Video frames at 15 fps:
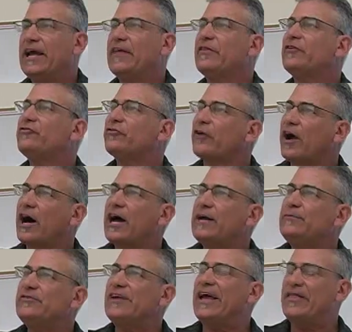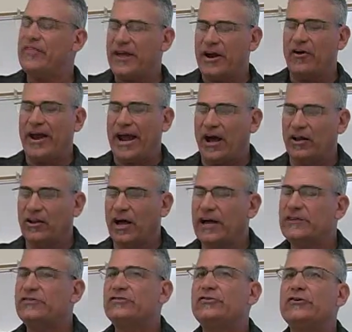And the tribes and their
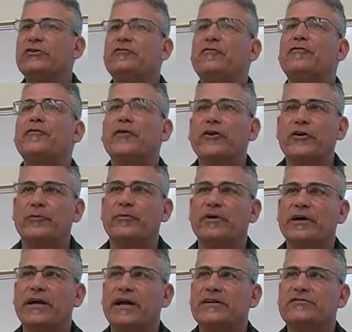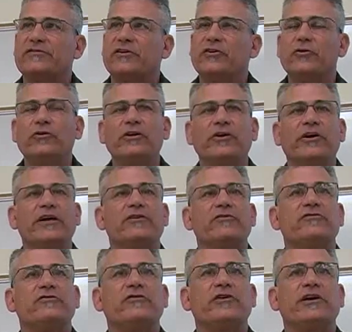allies stood firm against the nuclear
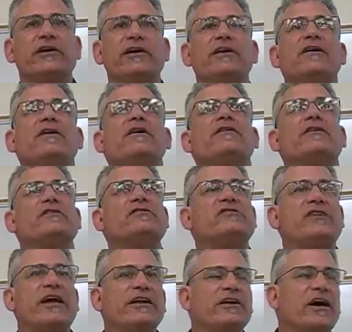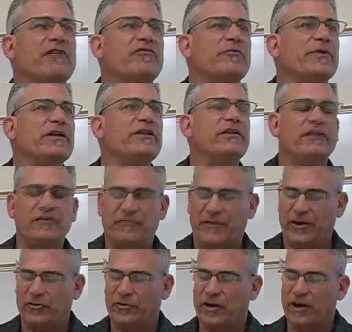industry, the state government, the federal